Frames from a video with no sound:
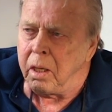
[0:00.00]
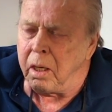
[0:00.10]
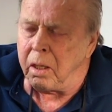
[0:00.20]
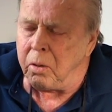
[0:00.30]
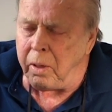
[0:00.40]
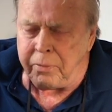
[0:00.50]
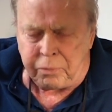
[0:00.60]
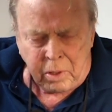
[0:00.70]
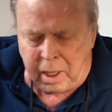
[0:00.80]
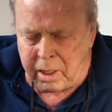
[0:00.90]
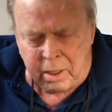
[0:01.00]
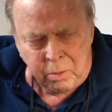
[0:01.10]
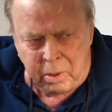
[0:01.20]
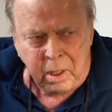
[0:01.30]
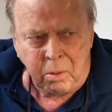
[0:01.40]
uh, quite frankly,
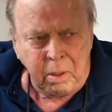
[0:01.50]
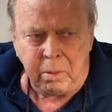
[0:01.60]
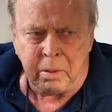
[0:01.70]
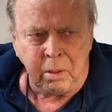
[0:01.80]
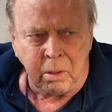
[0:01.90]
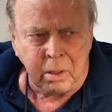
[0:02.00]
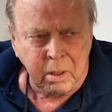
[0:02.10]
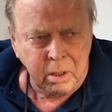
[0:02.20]
we didn't know what we were doing.